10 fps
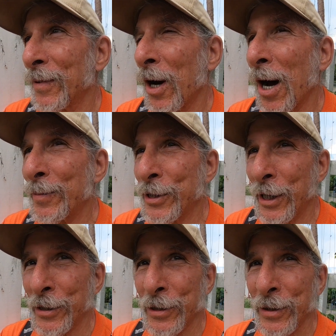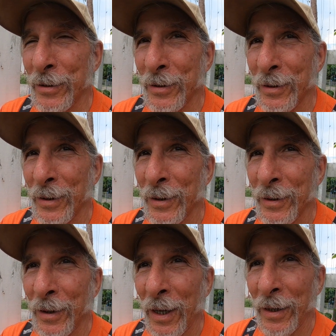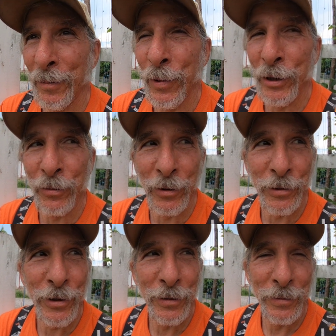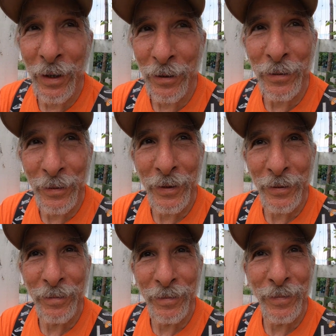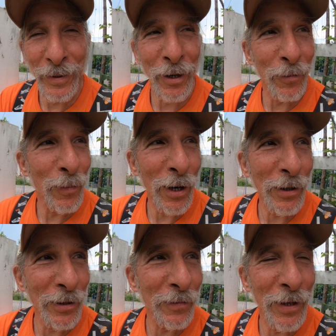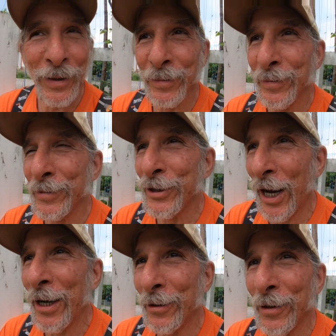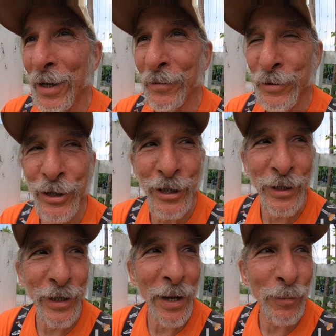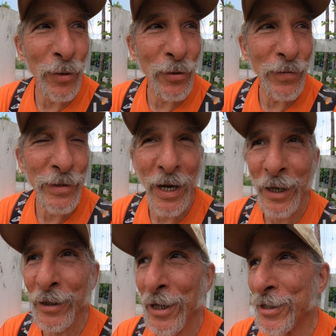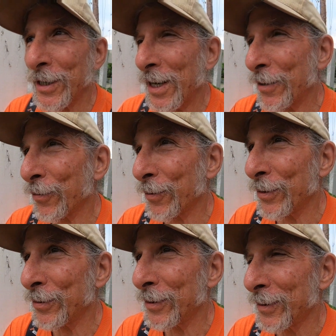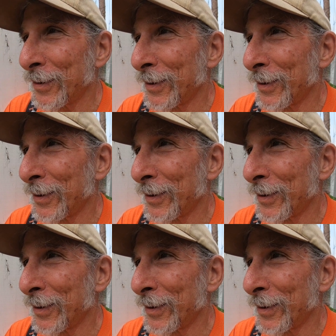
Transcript: objects like minerals are, part of the cycle of qi that moves endlessly through